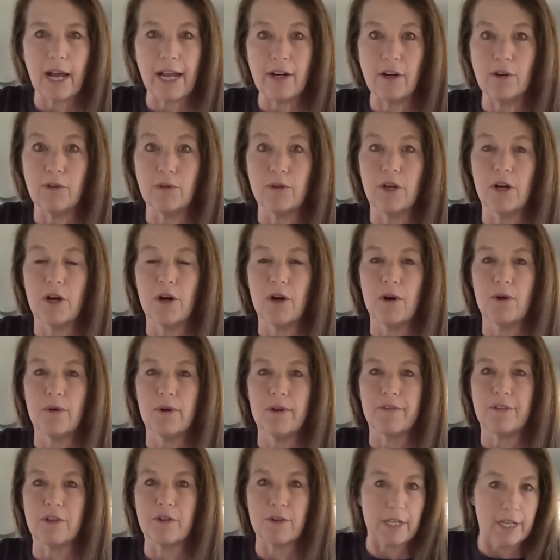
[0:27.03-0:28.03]
I don't know
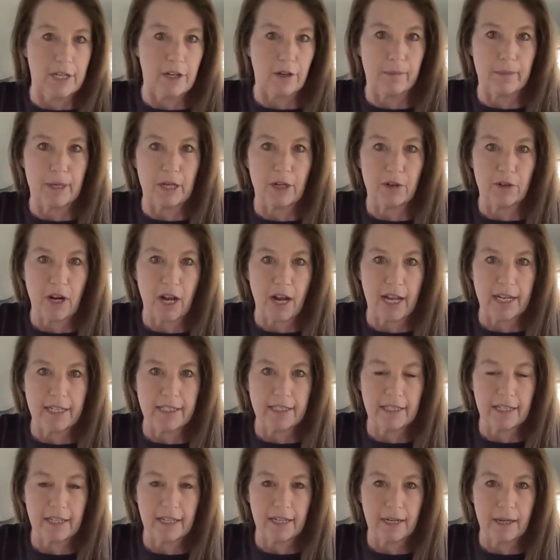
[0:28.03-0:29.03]
if you can hear me or
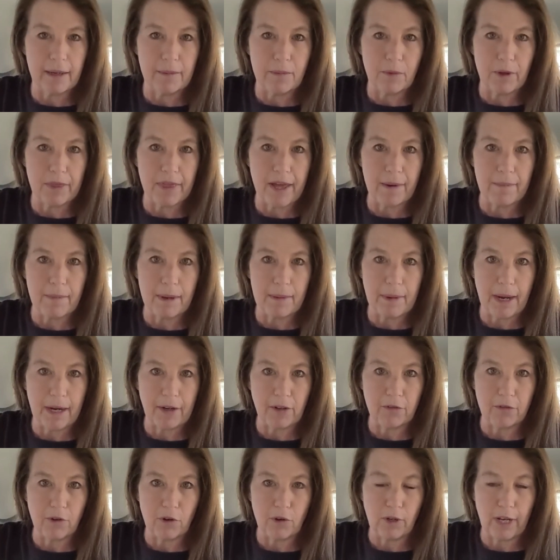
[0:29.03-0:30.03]
not um, without my
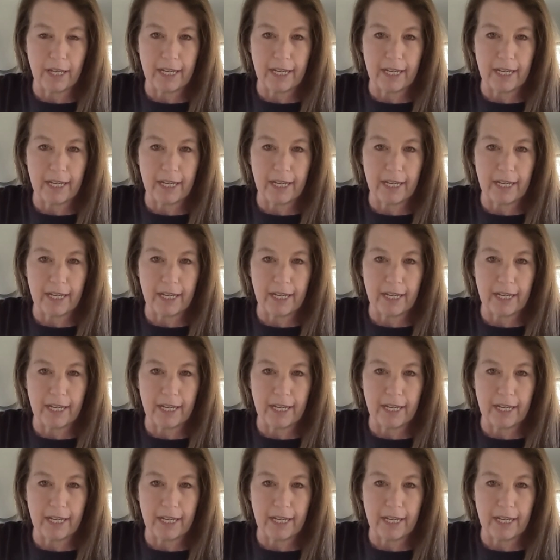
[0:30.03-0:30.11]
microphone.